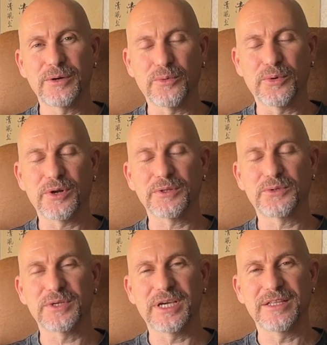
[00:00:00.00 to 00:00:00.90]
world
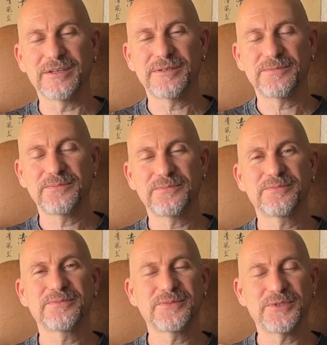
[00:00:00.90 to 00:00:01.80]
together.
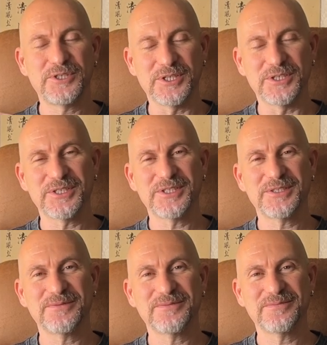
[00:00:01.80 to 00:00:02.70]
Cheers.